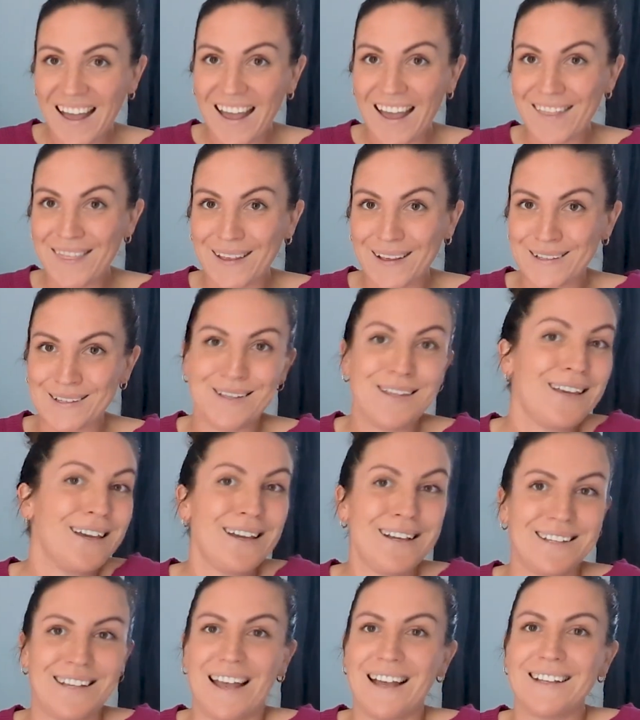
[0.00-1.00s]
And these are the
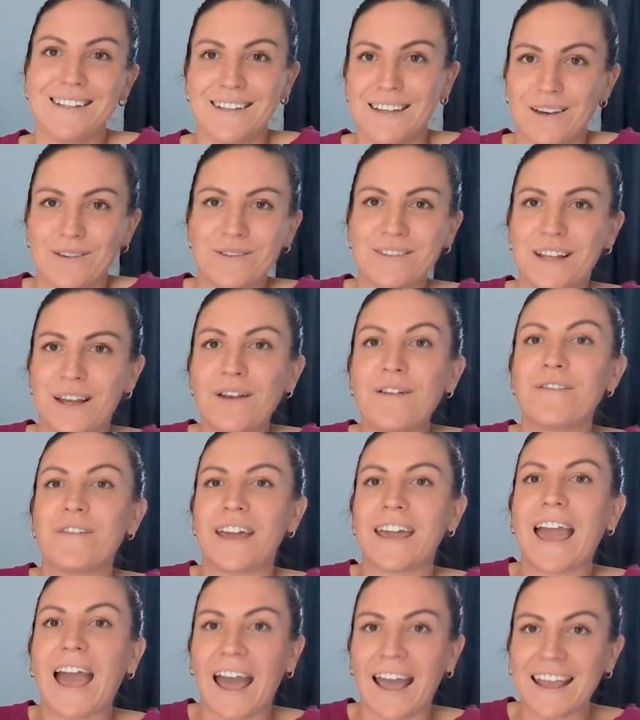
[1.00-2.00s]
exact skills that a
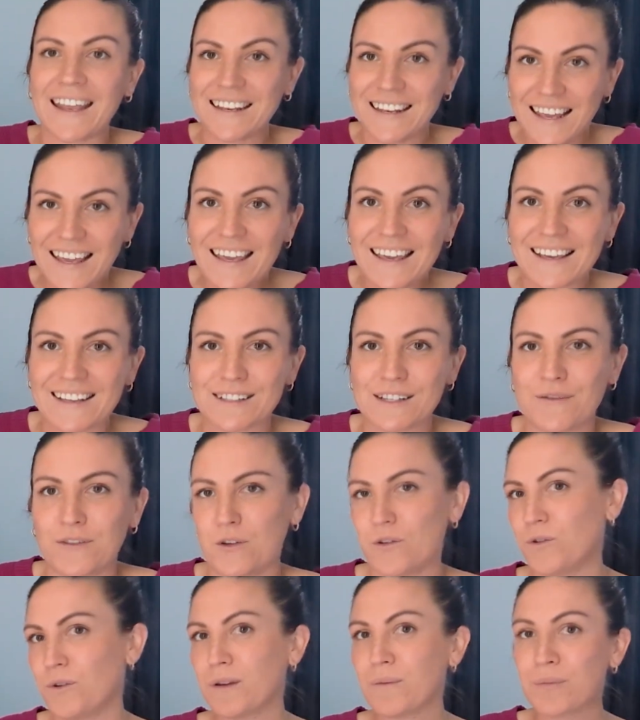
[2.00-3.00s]
VA needs. If
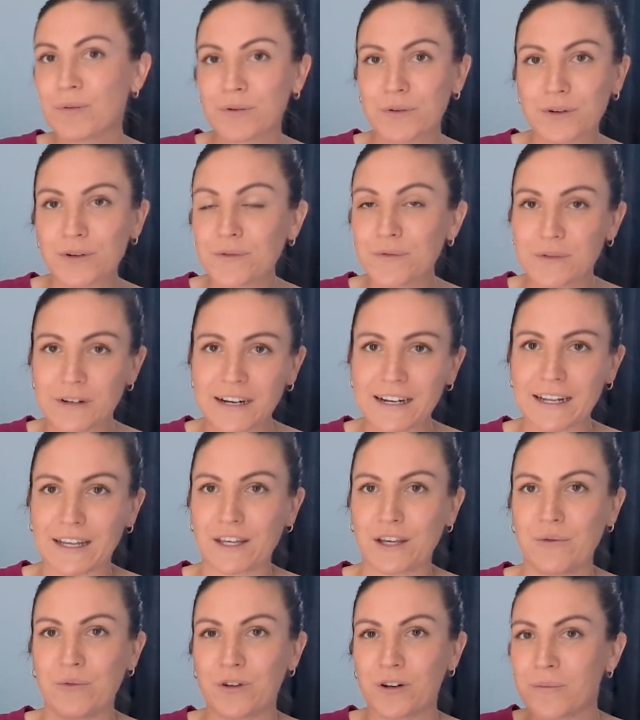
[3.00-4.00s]
you're doing
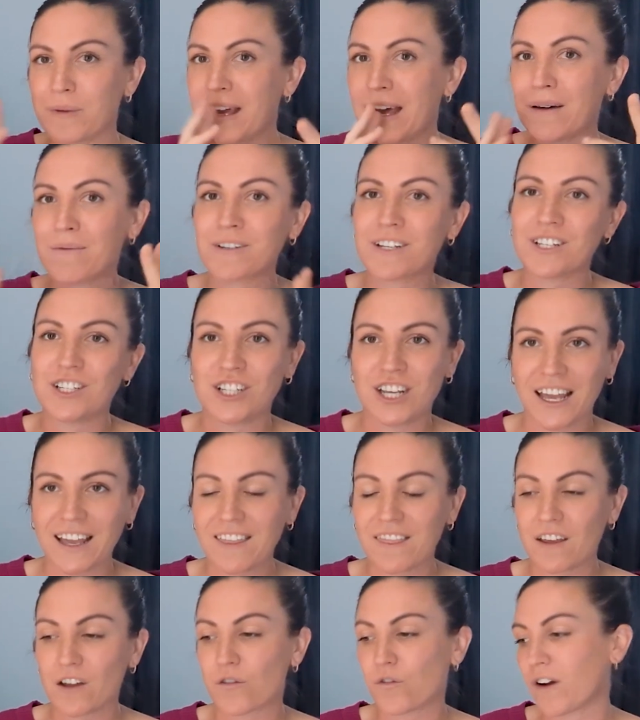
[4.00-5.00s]
proofreading, you want to be able to
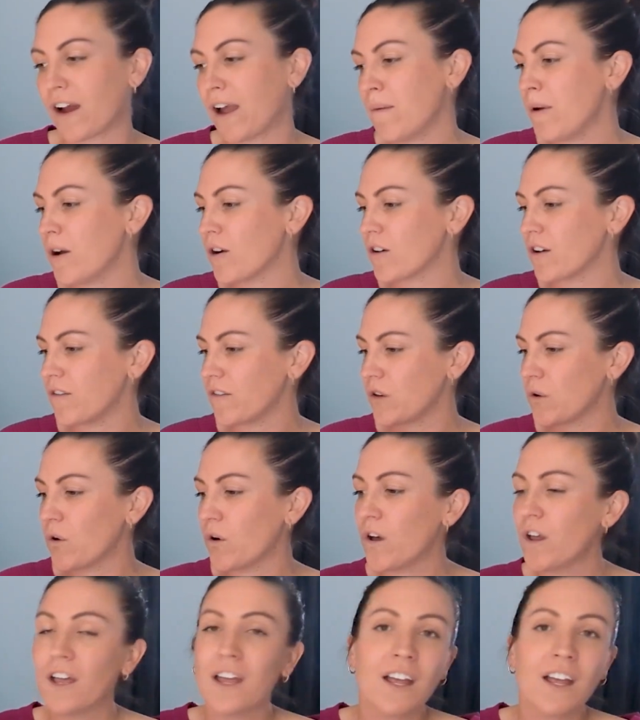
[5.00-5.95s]
check the grammar. If you're